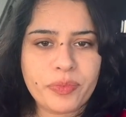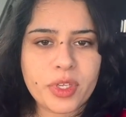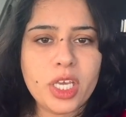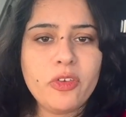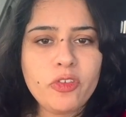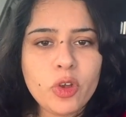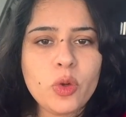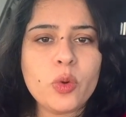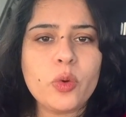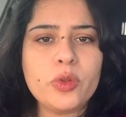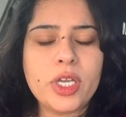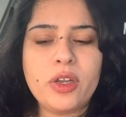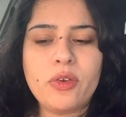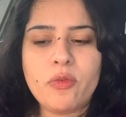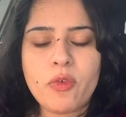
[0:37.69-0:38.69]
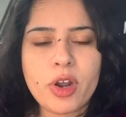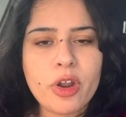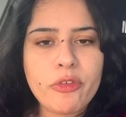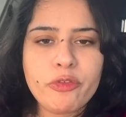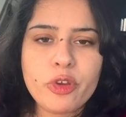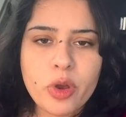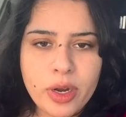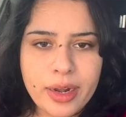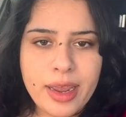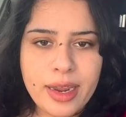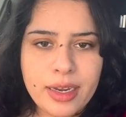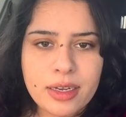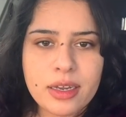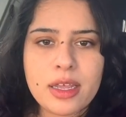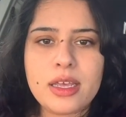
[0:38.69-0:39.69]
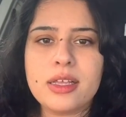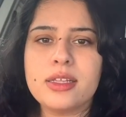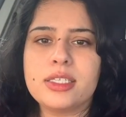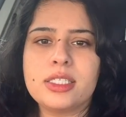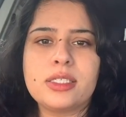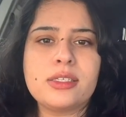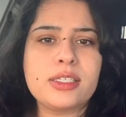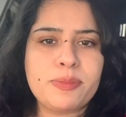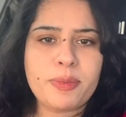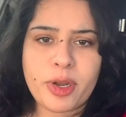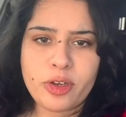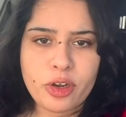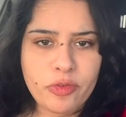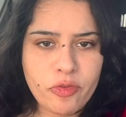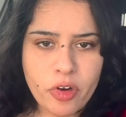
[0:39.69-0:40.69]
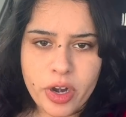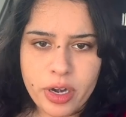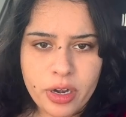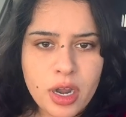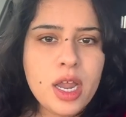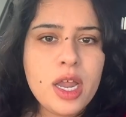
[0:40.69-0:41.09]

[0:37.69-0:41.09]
If you know that one of your client is suspected for